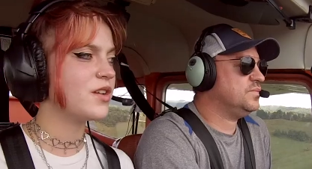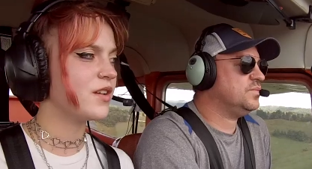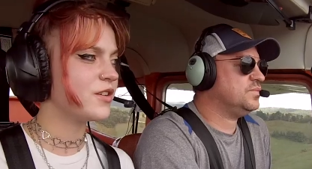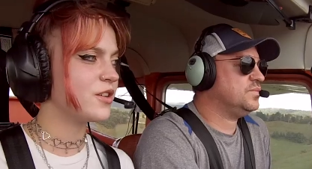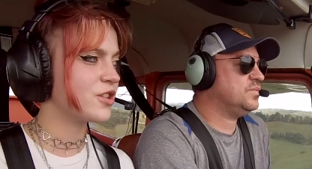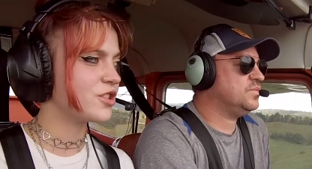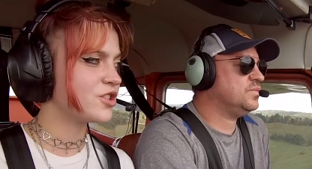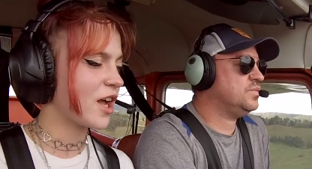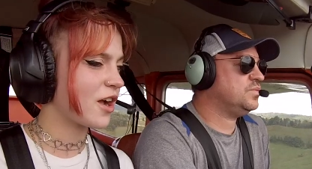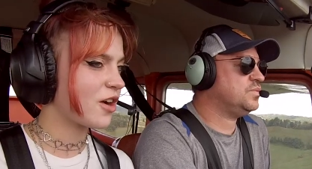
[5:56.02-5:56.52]
Speaker 1: did
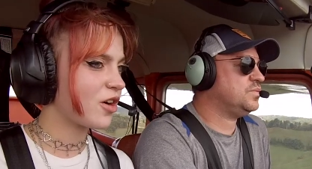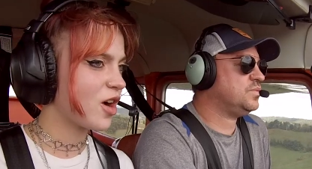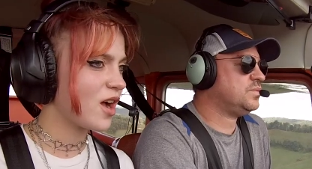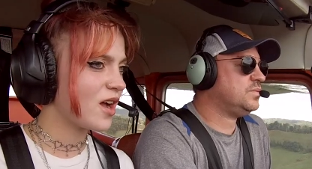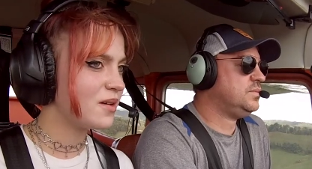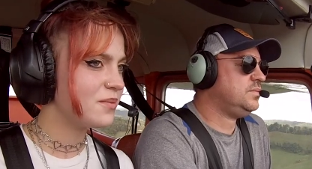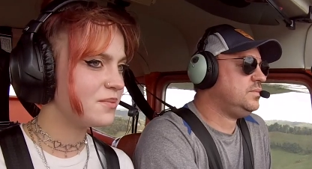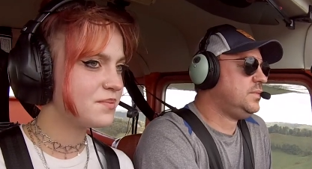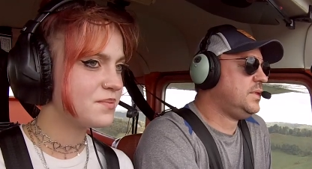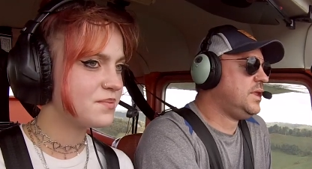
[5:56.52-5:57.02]
your check
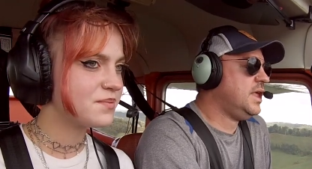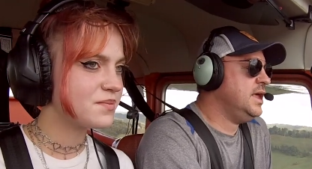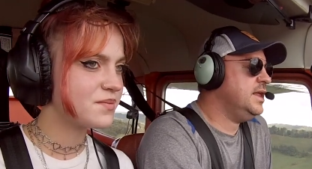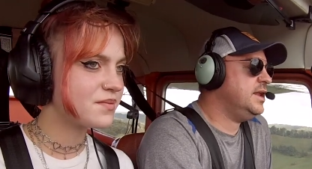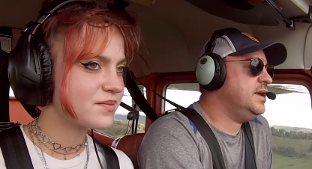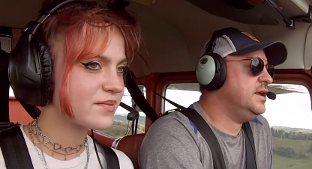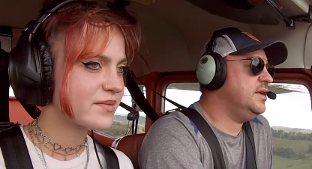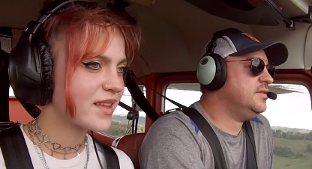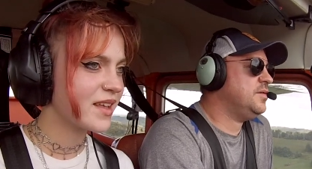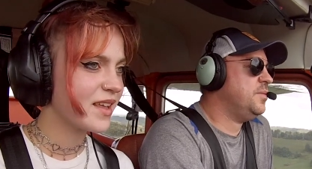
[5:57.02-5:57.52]
ride?
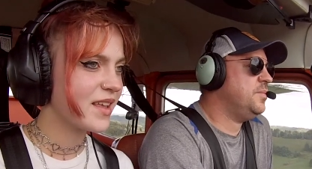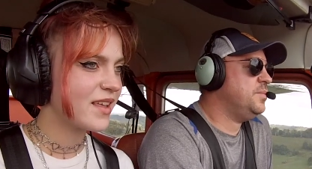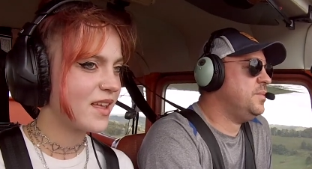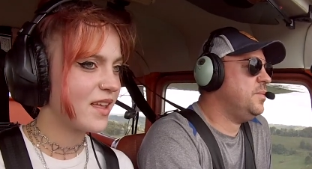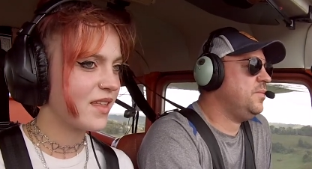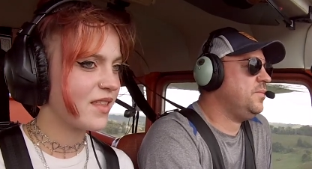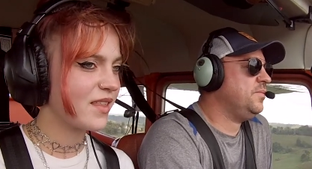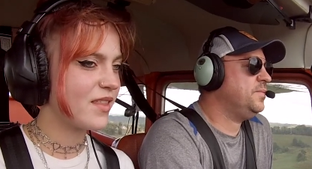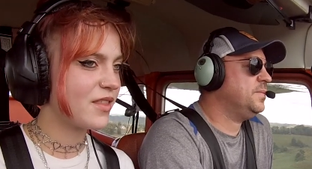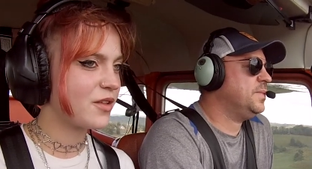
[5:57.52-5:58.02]
It is.
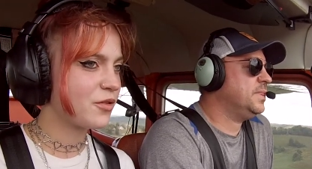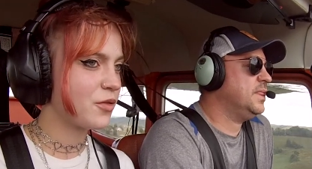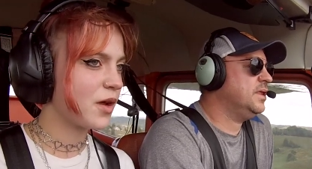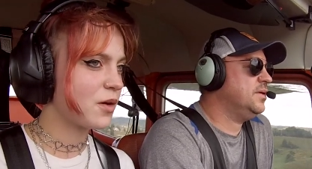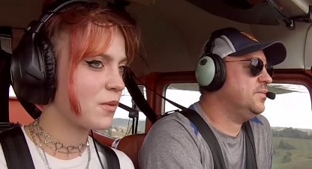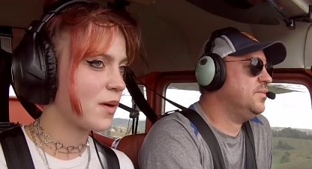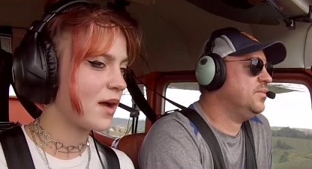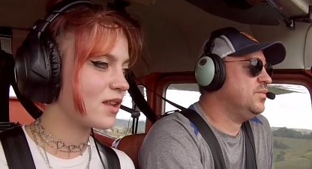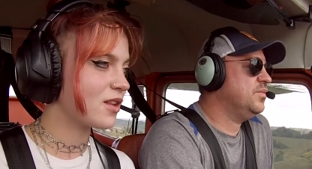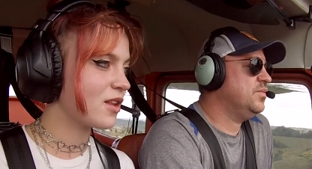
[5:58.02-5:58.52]
The
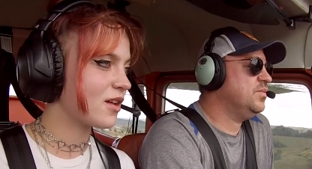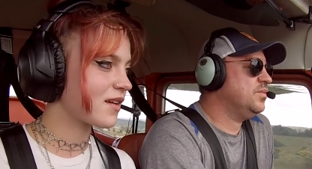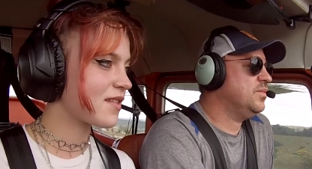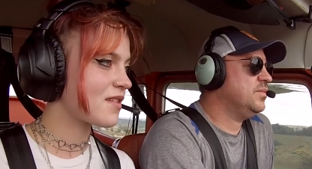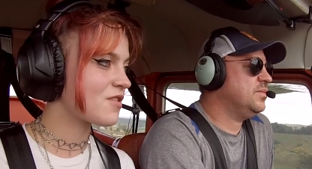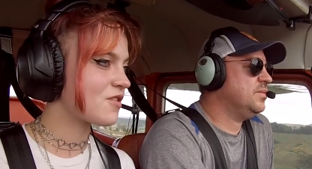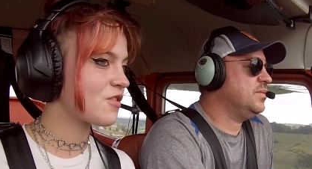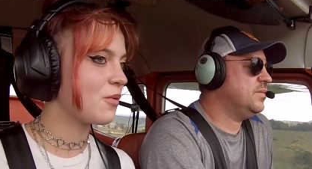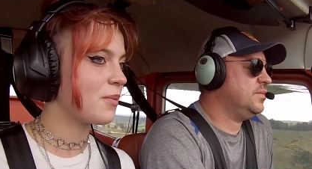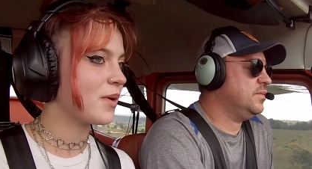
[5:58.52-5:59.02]
runway looks
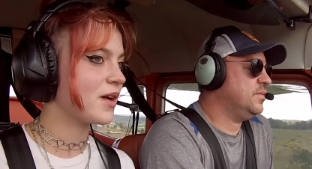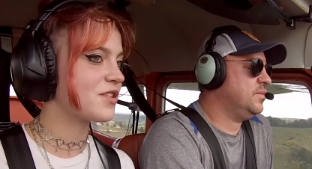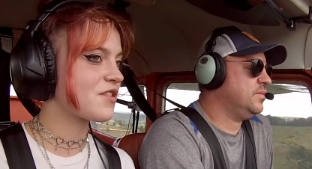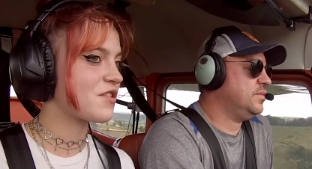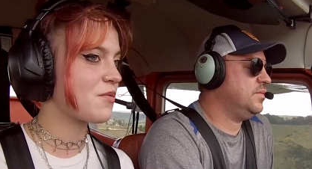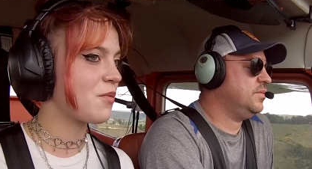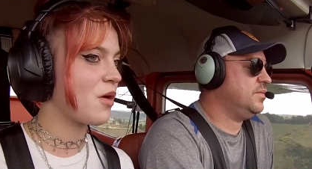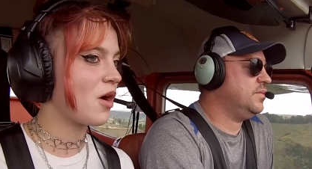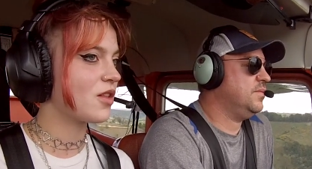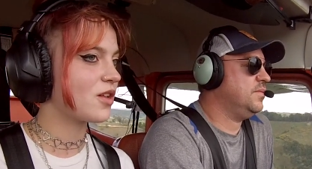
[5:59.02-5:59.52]
so much
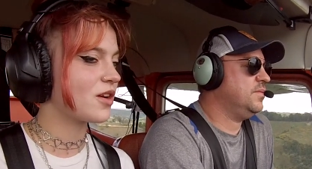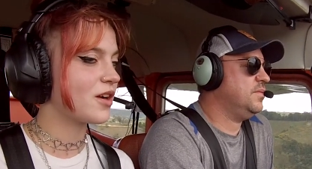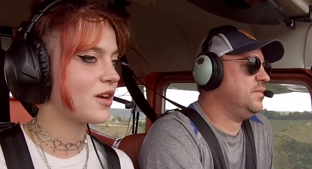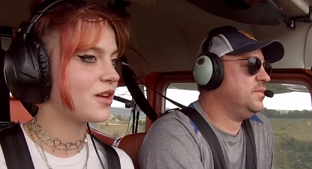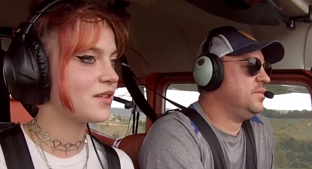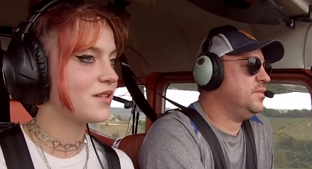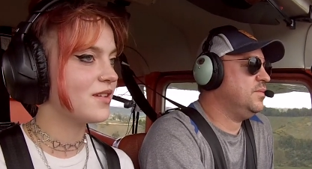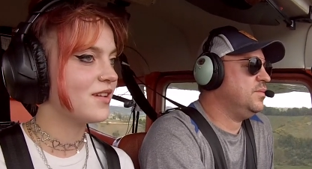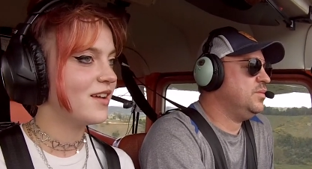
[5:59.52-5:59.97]
smaller.